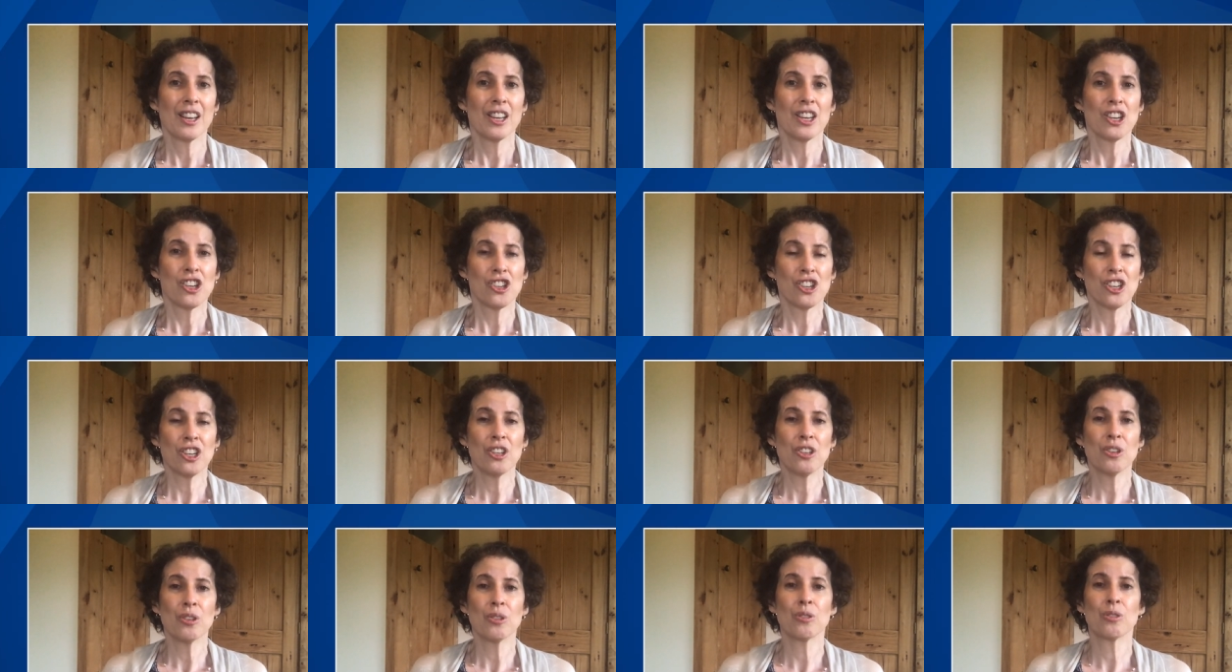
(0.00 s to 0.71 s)

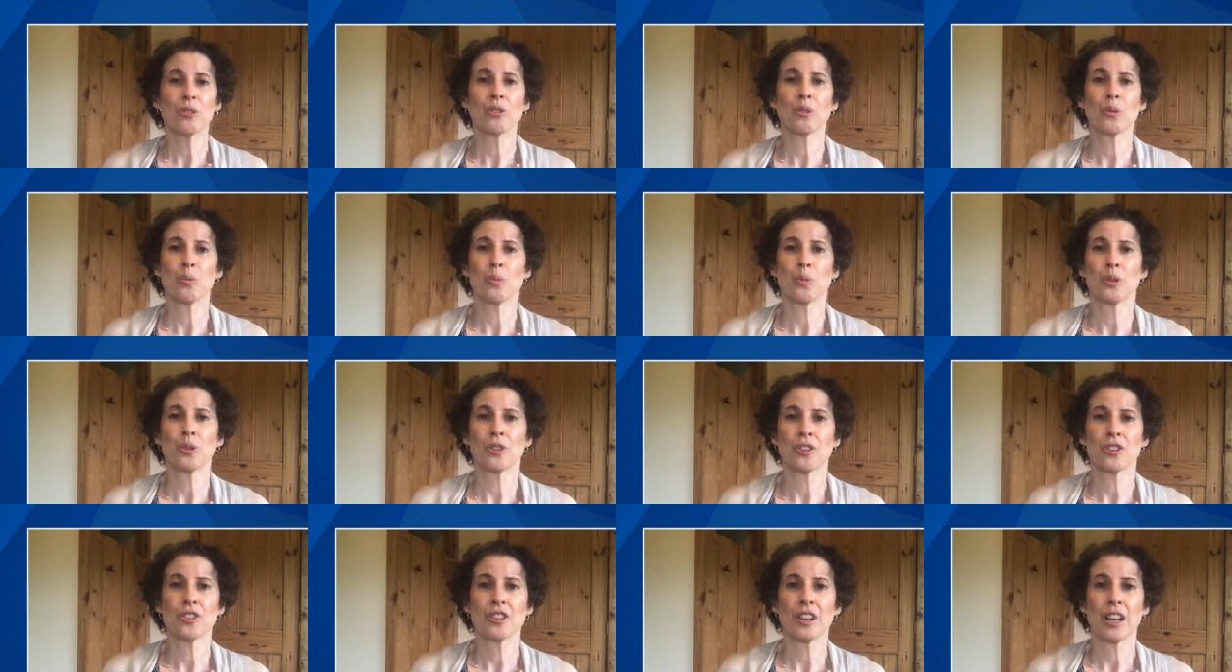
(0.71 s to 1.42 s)
She'd used the
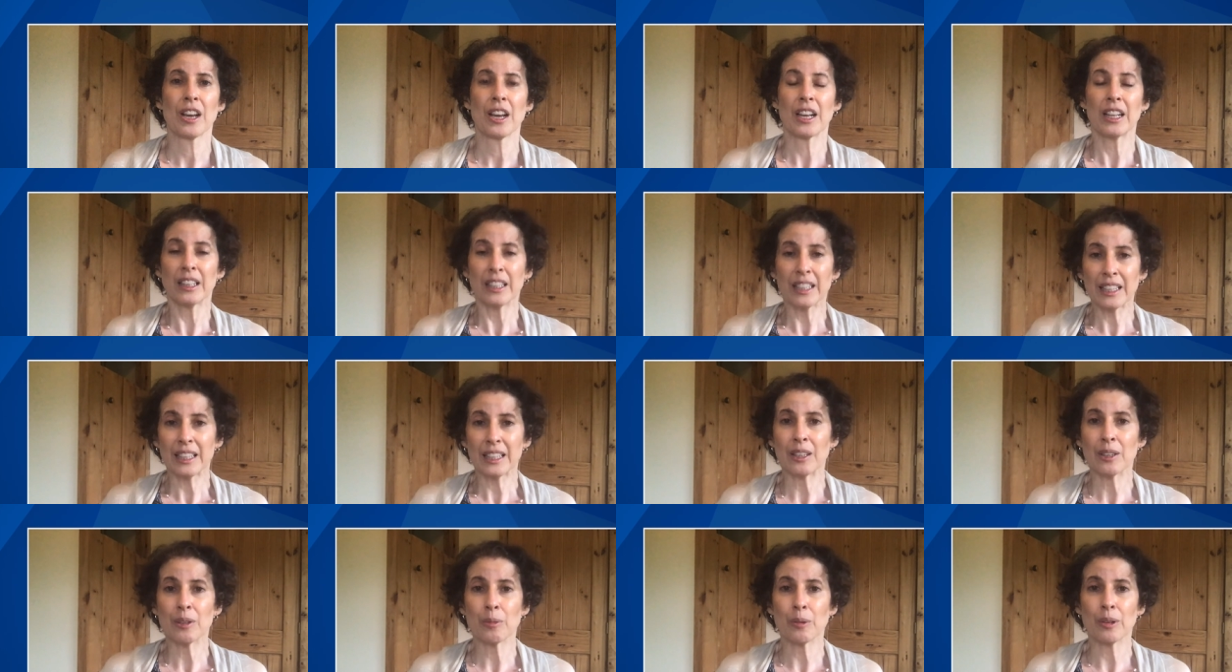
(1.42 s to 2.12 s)
words
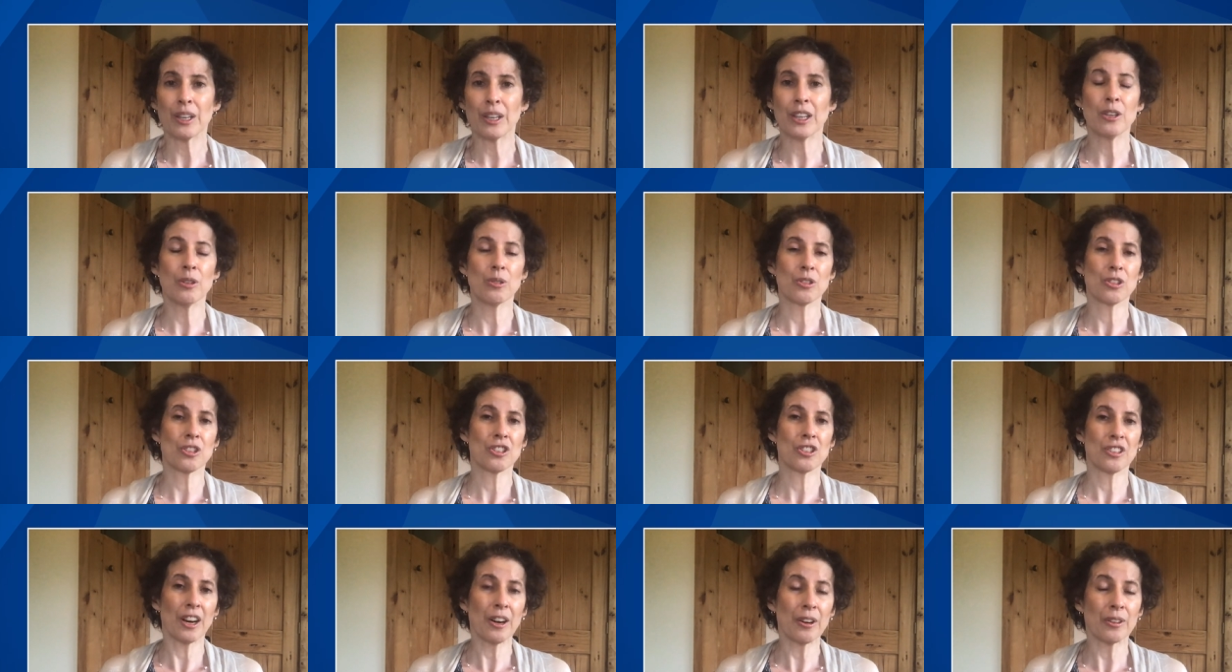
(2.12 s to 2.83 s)
clean, where he used
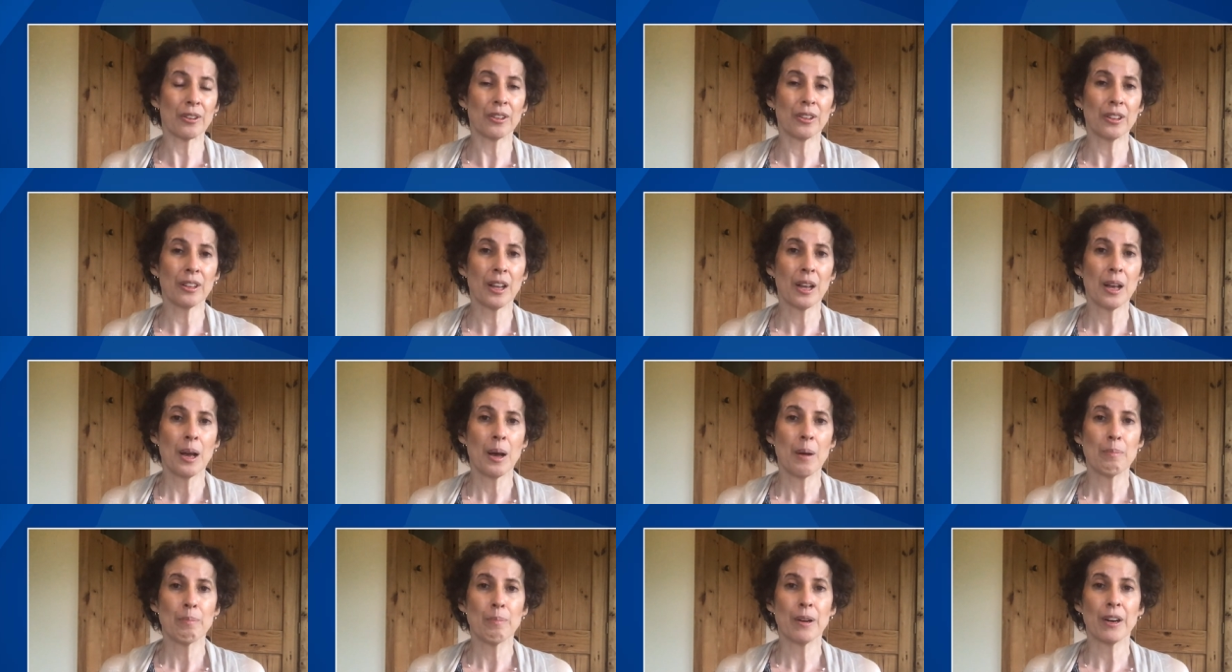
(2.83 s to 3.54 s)
sterile,
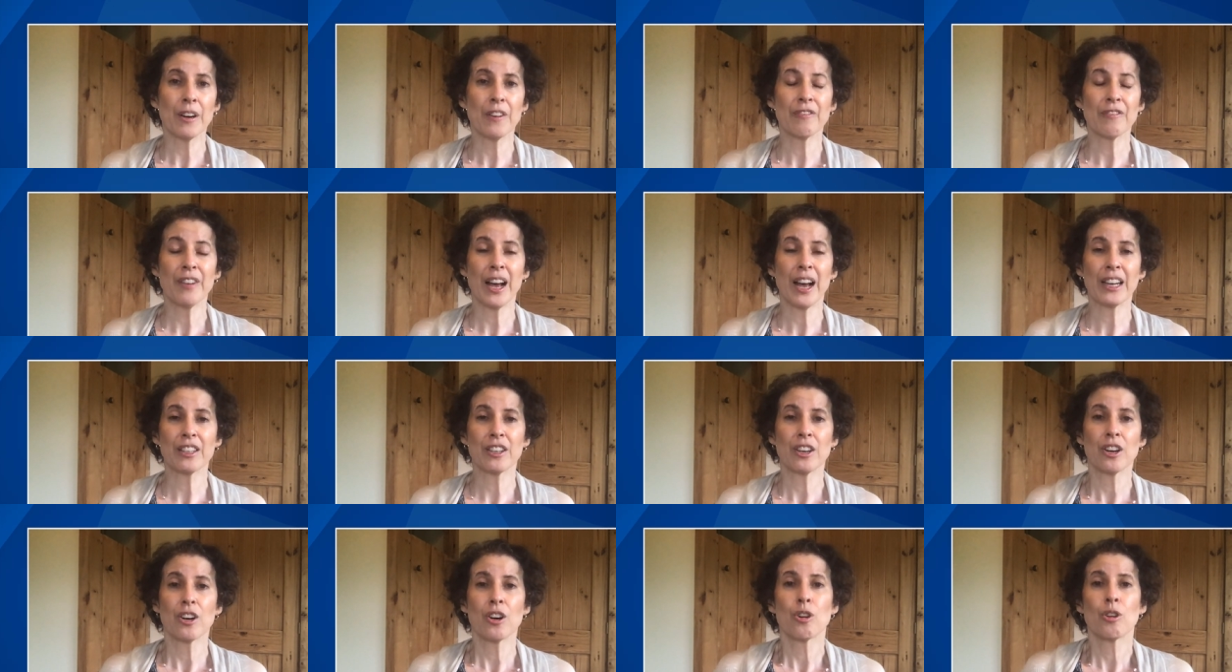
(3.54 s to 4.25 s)
but in fact,
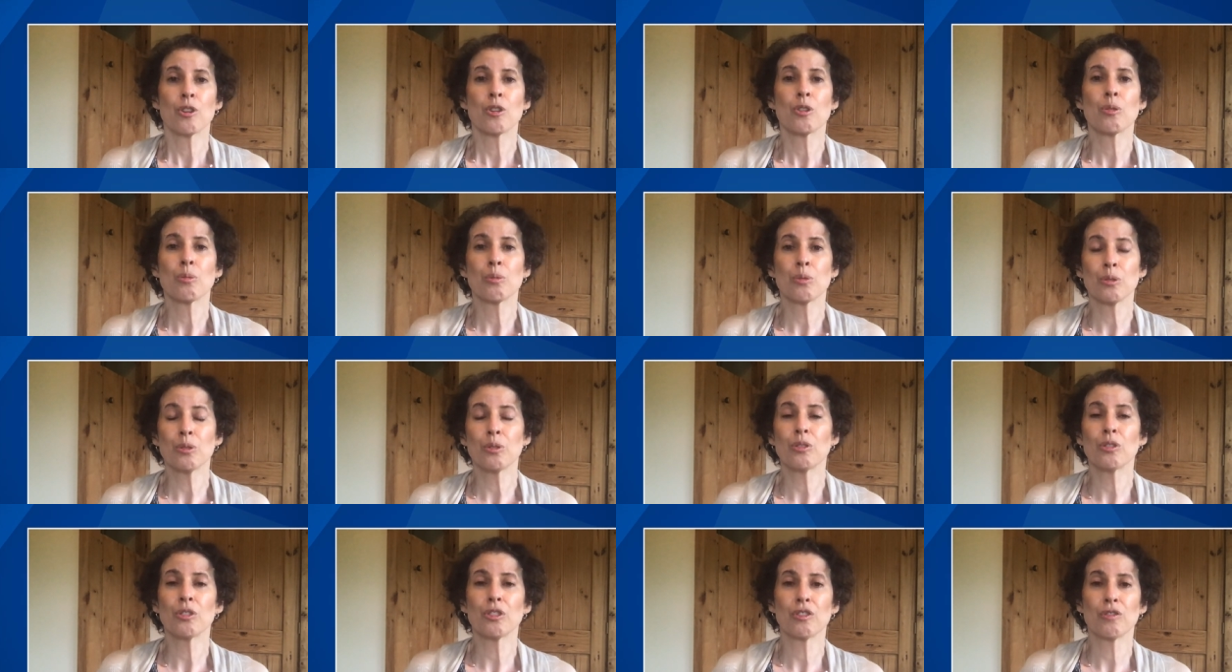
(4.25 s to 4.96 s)
her
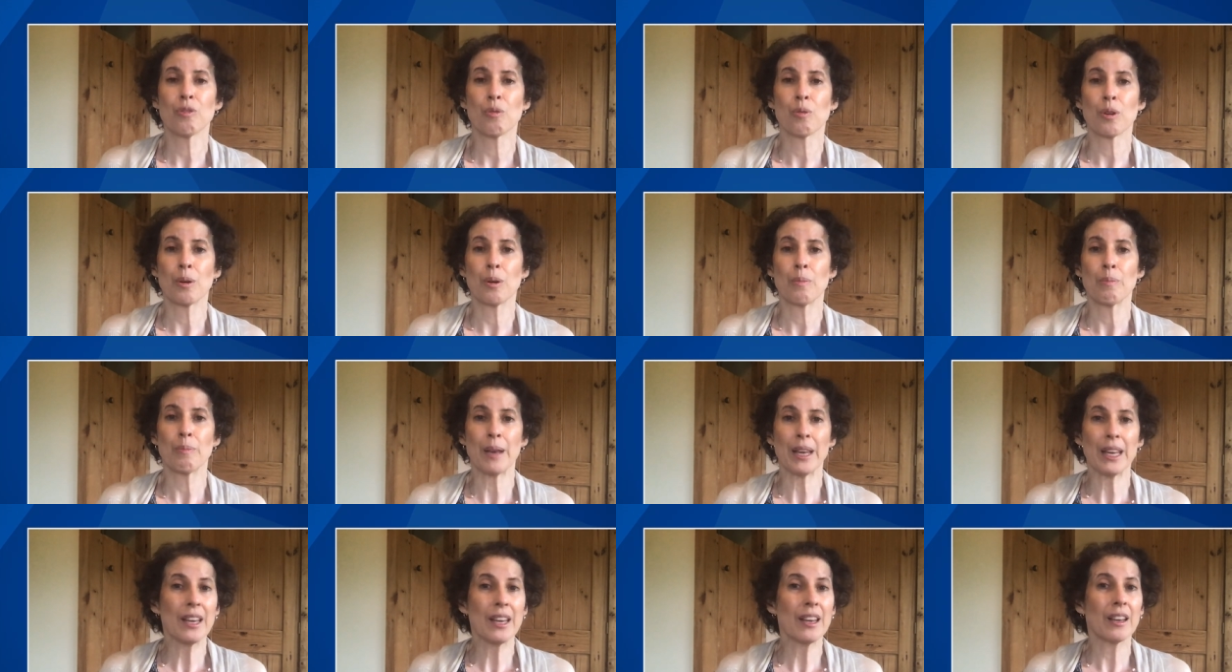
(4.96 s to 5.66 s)
rules for
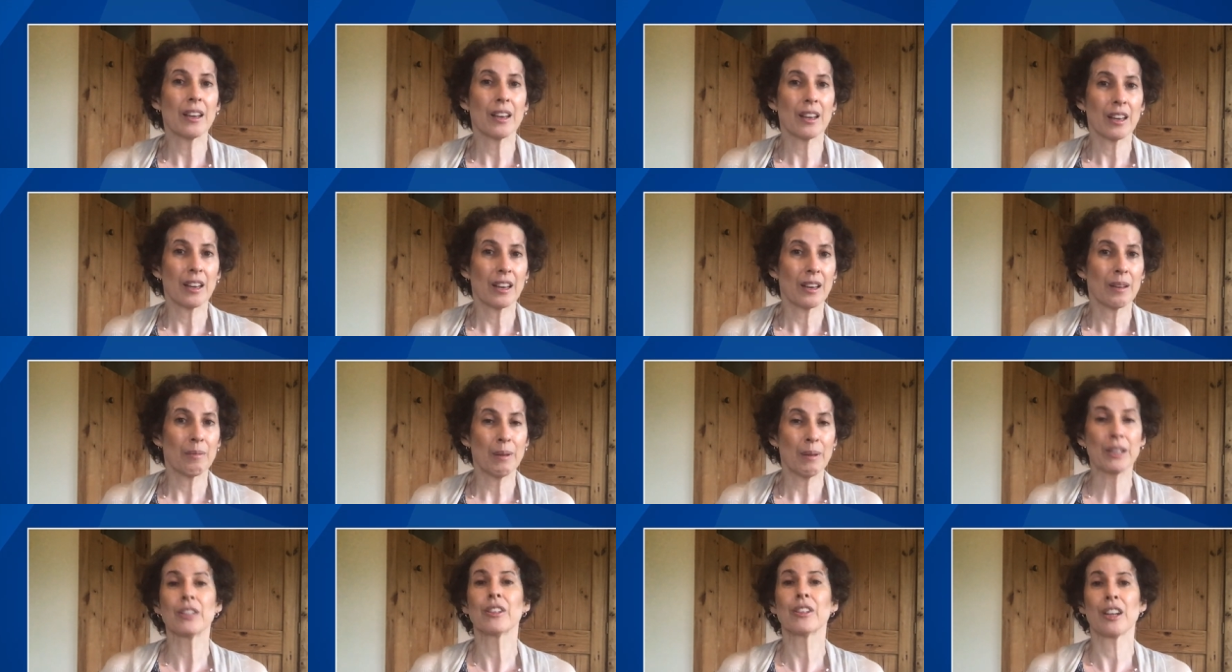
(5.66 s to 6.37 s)
making
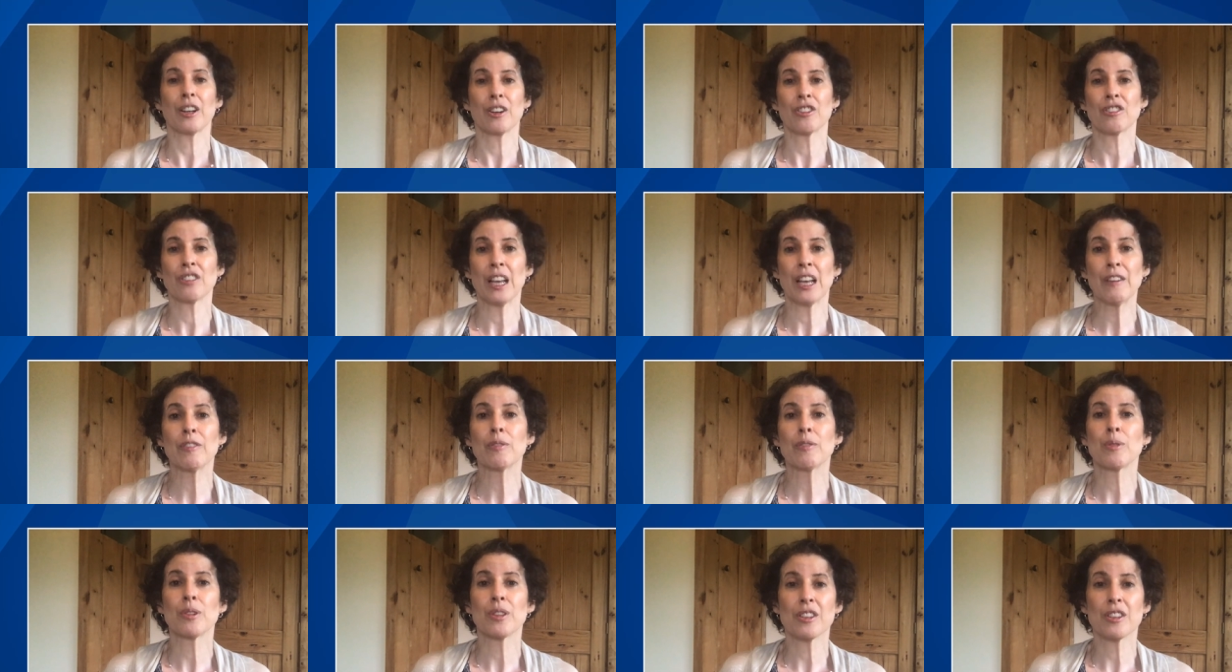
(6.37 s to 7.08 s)
medical care safer
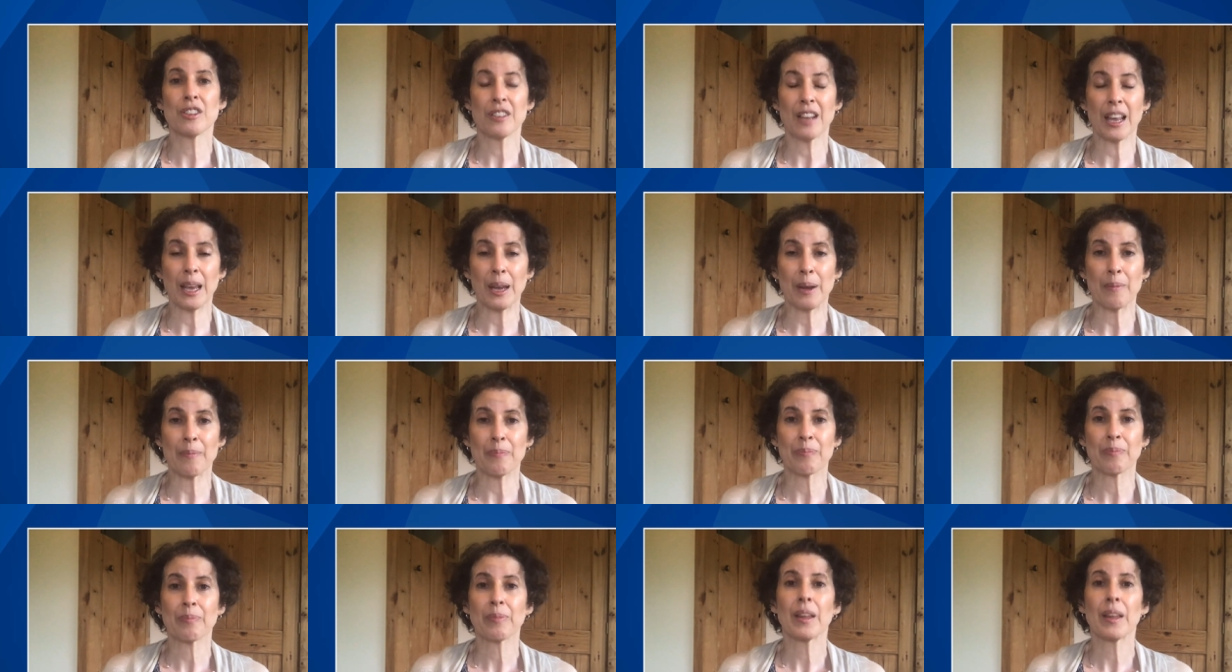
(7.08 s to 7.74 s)
were the same.